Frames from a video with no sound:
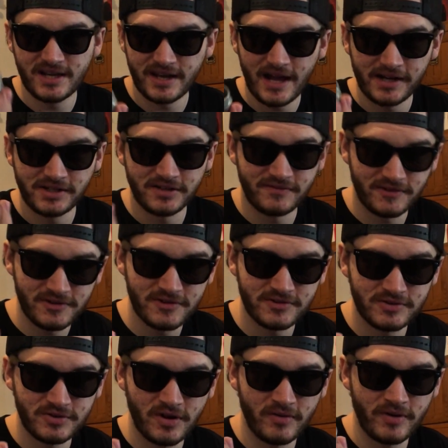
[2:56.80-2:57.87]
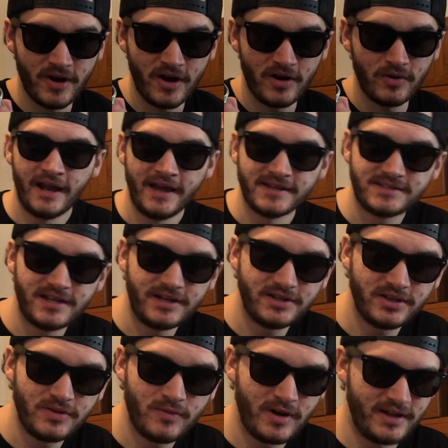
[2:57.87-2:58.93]
connector for those who don't know. But I
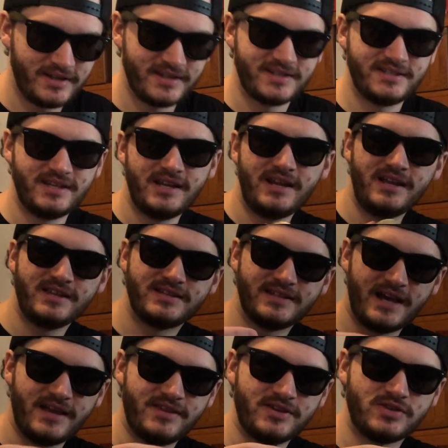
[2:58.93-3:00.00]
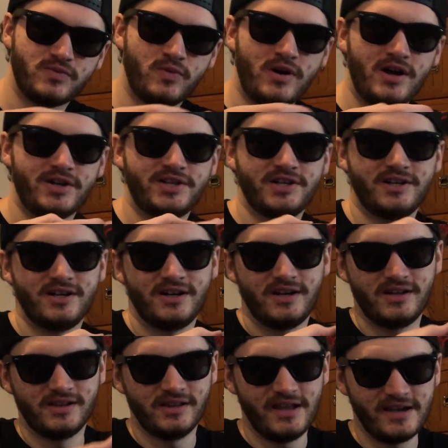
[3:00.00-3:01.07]
essentially want it to sit inside this washer
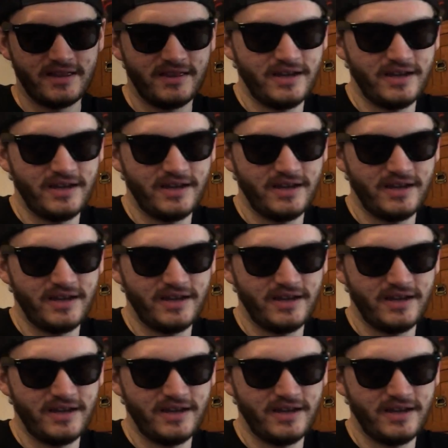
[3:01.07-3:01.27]
like